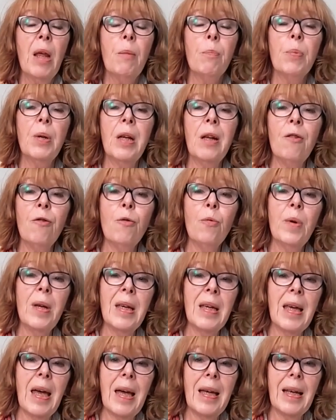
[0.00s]
But if we
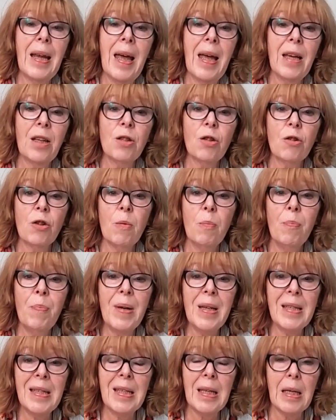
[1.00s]
get extra
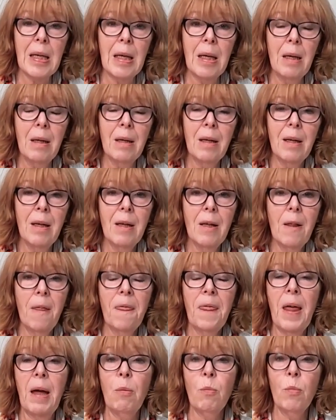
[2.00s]
busy,
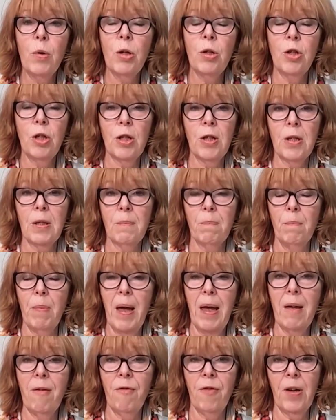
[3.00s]
then we just
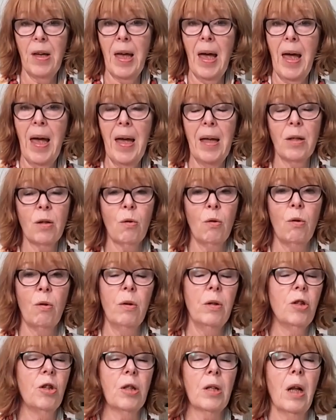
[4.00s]
may forget, or
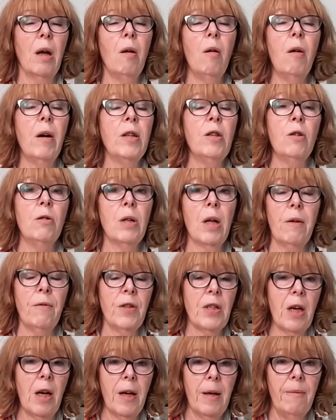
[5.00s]
just like, oh, I don't have
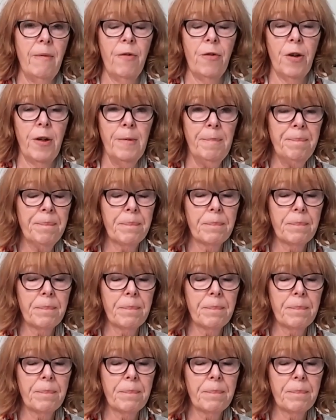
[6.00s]
time for